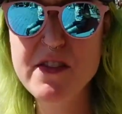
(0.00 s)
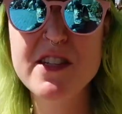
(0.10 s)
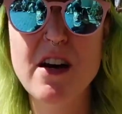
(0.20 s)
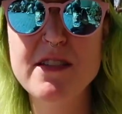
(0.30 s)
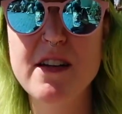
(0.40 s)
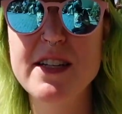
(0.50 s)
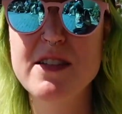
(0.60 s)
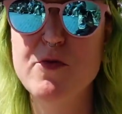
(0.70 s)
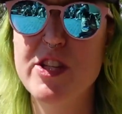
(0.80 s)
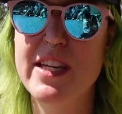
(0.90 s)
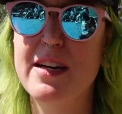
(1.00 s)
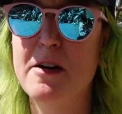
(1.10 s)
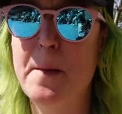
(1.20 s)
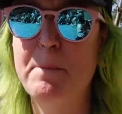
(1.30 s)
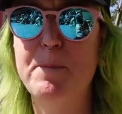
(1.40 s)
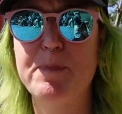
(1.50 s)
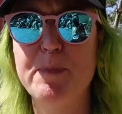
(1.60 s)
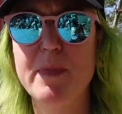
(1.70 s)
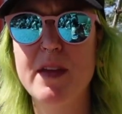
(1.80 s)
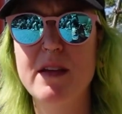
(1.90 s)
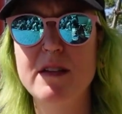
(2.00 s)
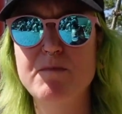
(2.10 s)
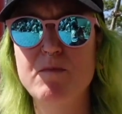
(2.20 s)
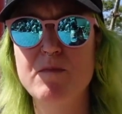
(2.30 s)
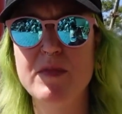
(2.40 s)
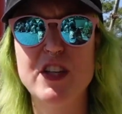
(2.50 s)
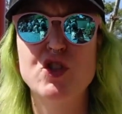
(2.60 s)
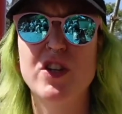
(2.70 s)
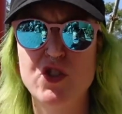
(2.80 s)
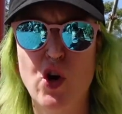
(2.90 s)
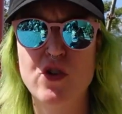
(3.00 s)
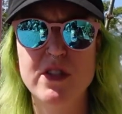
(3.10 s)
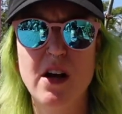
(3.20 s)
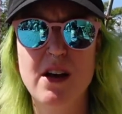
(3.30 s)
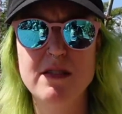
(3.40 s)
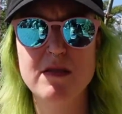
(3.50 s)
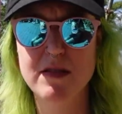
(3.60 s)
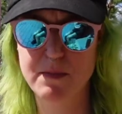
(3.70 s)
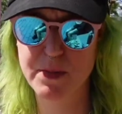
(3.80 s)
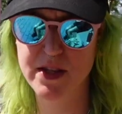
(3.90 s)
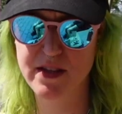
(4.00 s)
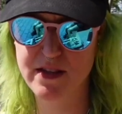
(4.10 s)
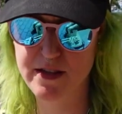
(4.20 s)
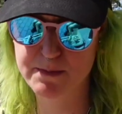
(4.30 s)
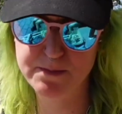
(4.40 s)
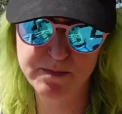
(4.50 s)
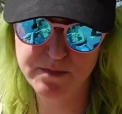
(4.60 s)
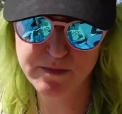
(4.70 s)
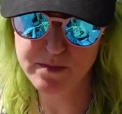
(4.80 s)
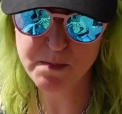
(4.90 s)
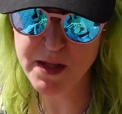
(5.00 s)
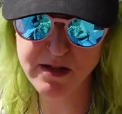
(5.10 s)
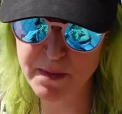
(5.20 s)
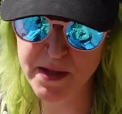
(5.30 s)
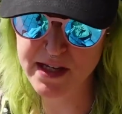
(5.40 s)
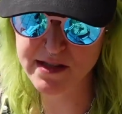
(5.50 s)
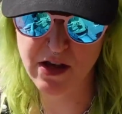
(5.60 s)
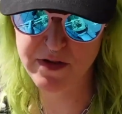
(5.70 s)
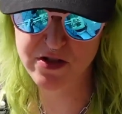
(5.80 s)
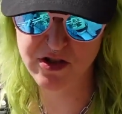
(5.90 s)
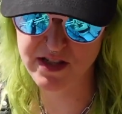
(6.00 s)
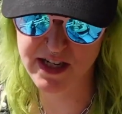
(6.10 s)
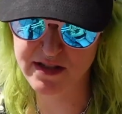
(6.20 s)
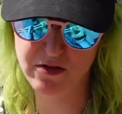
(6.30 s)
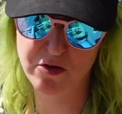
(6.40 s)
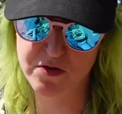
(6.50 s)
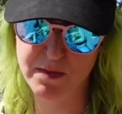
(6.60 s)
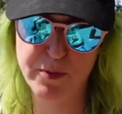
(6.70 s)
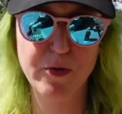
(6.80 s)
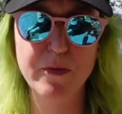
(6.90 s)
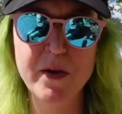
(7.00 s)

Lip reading: The sauce on it's really, like it's tart sauce, but the dumpling itself is just a nice little simple